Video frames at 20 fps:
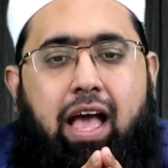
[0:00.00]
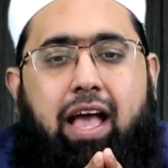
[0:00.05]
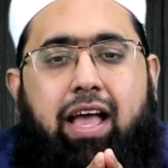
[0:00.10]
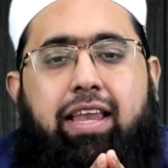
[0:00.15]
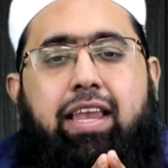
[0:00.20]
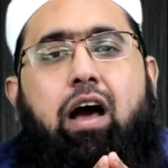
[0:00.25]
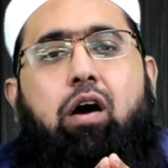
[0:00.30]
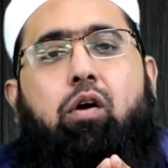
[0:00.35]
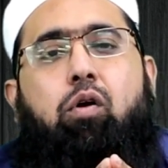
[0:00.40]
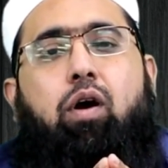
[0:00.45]

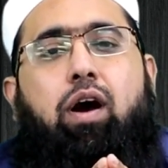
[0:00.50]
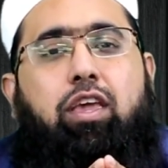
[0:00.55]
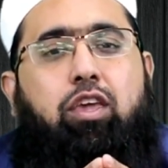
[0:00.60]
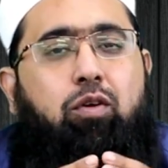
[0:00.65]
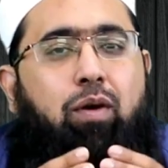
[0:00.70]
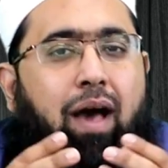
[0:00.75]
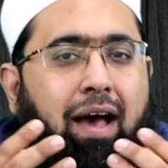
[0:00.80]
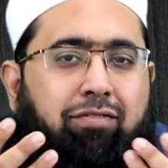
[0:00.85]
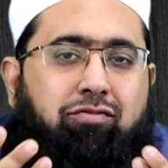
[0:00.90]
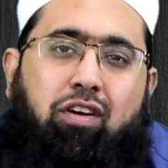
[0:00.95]
Now,
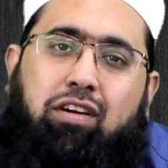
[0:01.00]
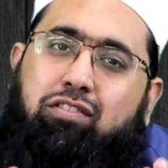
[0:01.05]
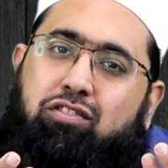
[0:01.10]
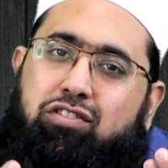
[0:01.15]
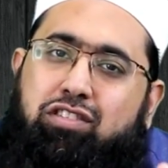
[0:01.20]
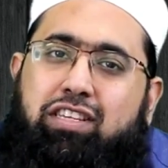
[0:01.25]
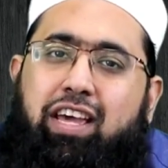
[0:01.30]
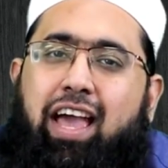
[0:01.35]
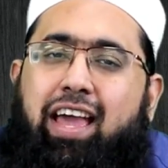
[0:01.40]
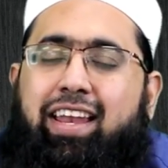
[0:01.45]
you have to
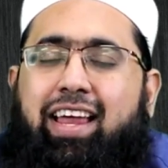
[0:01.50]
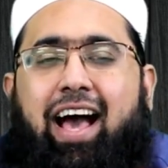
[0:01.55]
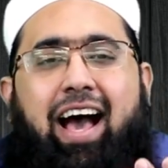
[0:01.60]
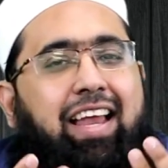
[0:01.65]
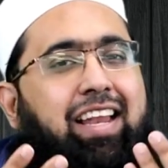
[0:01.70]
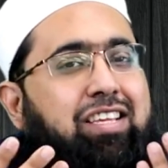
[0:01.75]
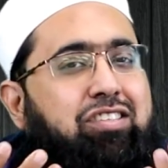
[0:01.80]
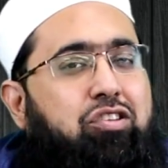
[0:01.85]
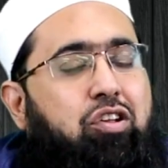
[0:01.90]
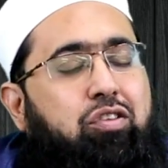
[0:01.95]
understand,
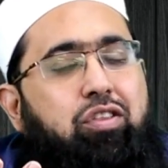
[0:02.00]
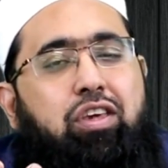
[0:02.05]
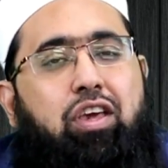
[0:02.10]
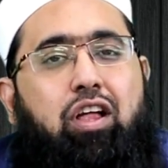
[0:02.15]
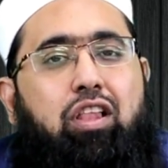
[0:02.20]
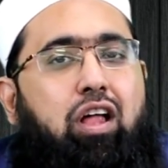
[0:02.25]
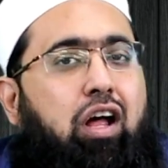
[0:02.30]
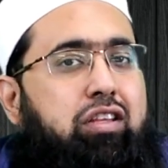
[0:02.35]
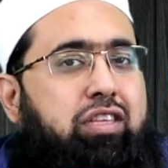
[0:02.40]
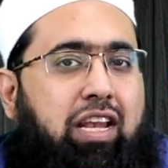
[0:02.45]
Anas
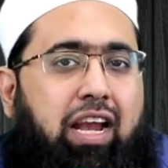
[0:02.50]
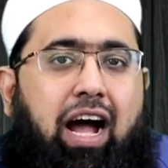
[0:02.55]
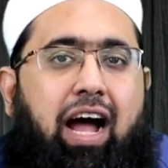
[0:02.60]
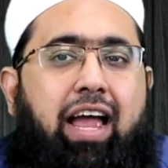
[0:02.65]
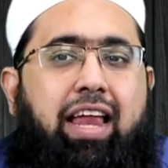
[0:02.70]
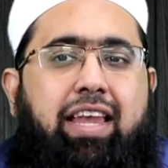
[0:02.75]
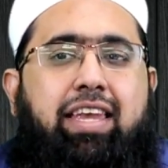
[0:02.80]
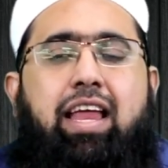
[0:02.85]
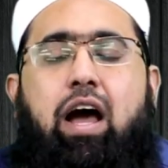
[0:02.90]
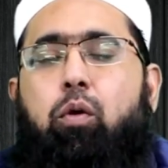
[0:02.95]

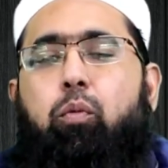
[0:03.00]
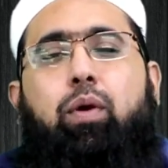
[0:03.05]
now